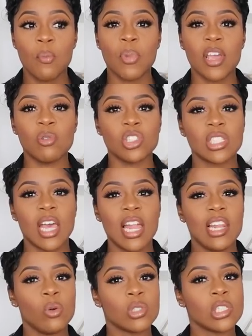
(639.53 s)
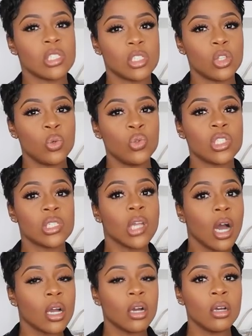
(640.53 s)
but it was just a little too
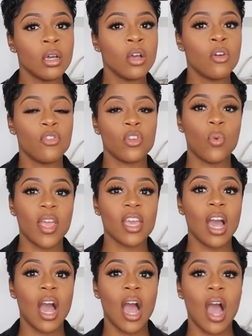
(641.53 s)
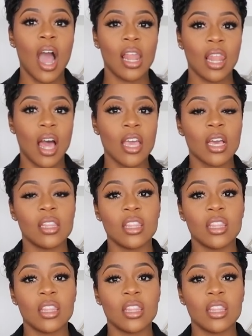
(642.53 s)
snug for the way I like.